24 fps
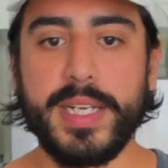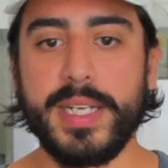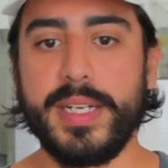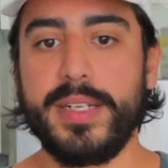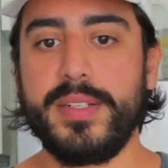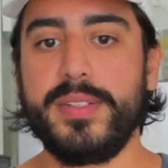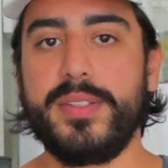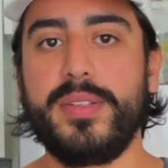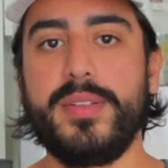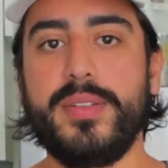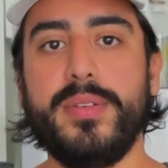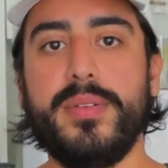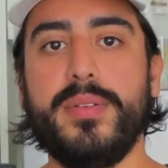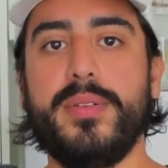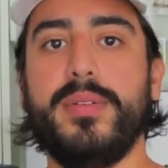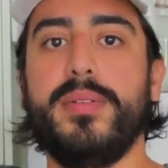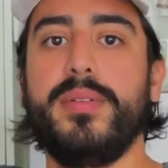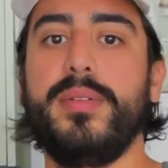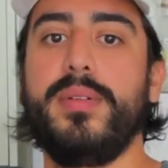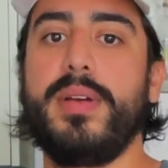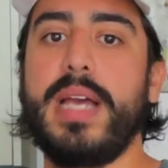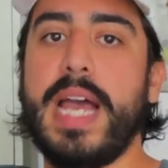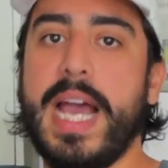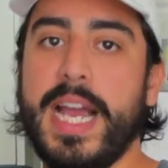into
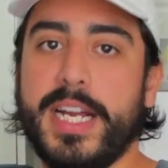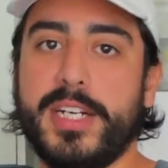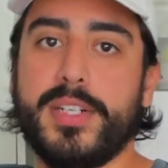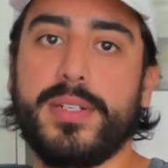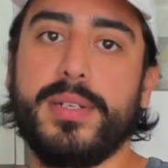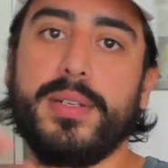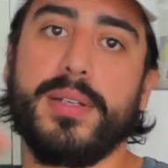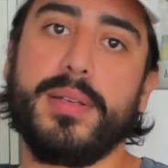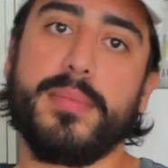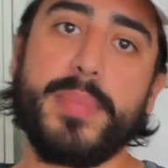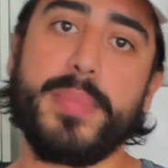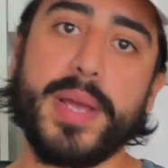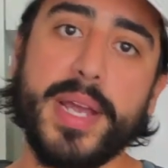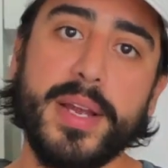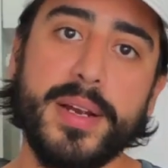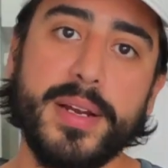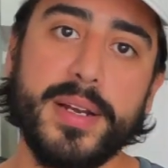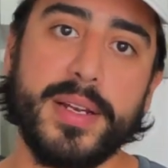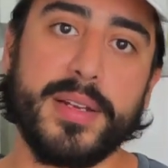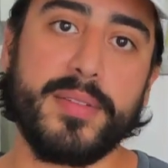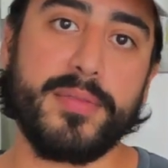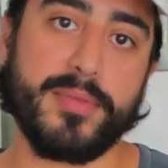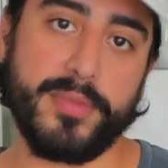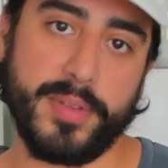actually
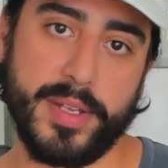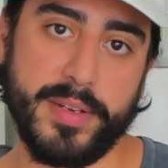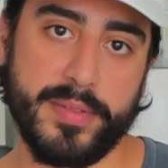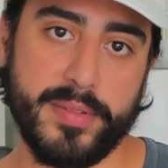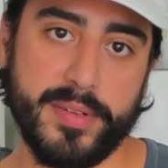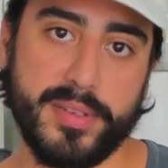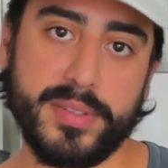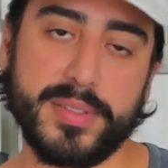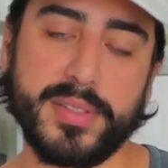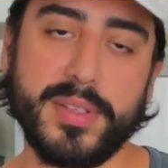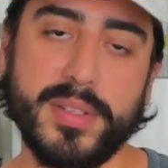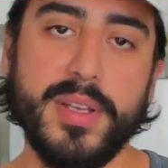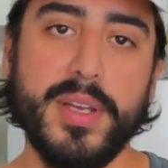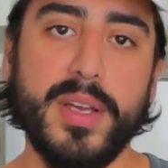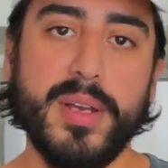pairing flavors,